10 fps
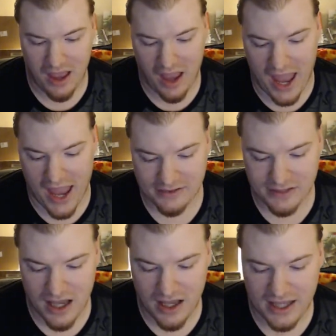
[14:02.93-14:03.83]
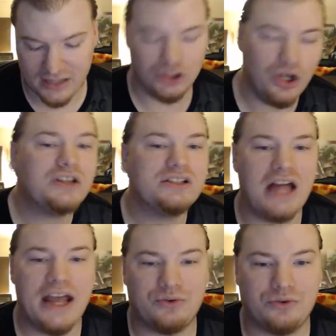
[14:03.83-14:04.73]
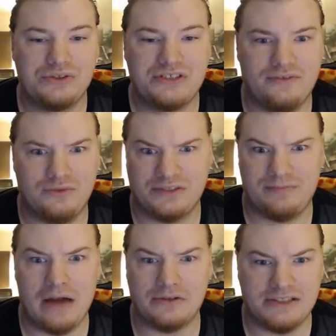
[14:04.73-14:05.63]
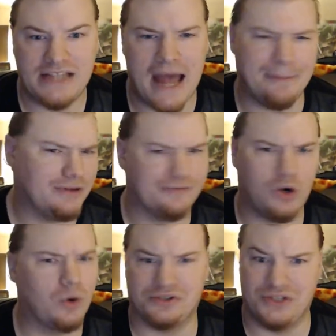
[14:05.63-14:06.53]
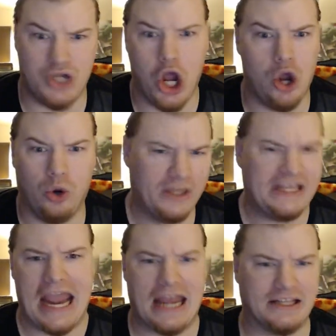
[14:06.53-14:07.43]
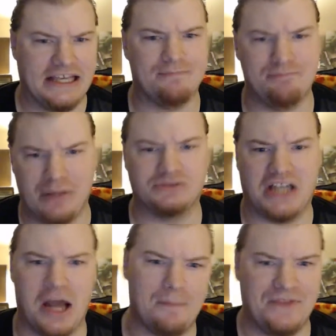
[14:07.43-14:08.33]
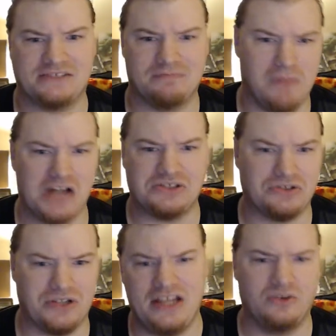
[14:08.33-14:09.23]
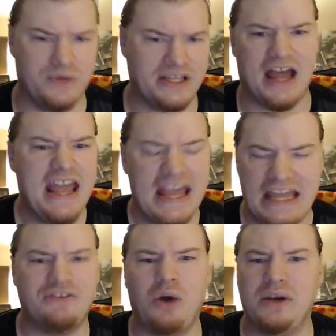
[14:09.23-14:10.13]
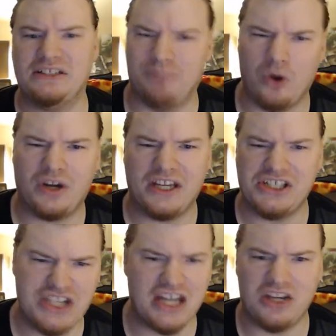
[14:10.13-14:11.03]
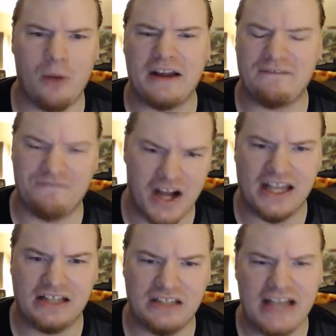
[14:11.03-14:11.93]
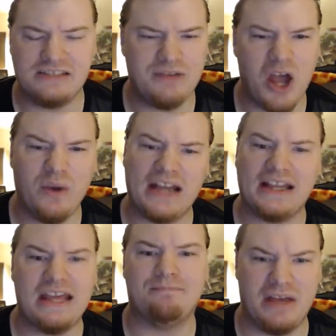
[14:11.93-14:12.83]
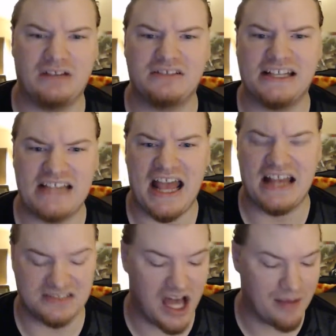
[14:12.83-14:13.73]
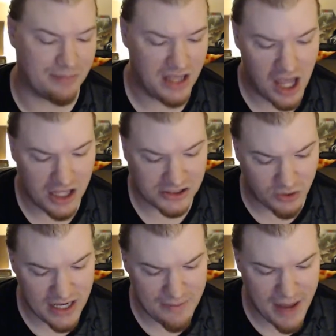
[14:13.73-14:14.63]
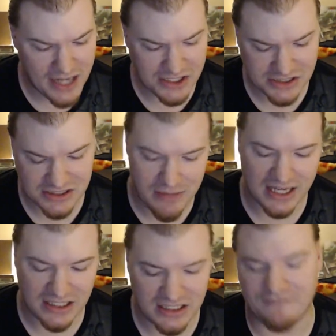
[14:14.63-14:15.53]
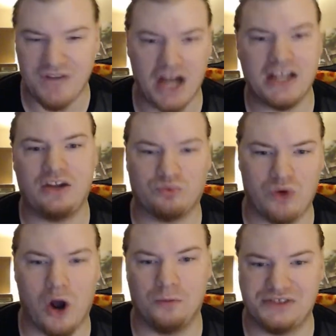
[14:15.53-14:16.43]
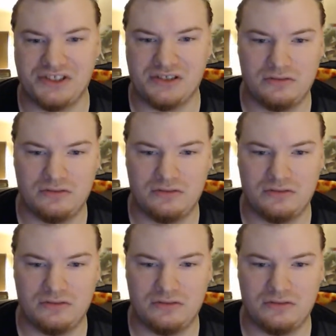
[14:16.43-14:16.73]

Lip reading: And it looked like Rusev was about to tap, but of course, no, we can't keep building up this monster heel. Even though he's boring as shit and nobody fucking likes him, no, we gotta keep building his ass up. So he manages to make it to the fucking ropes.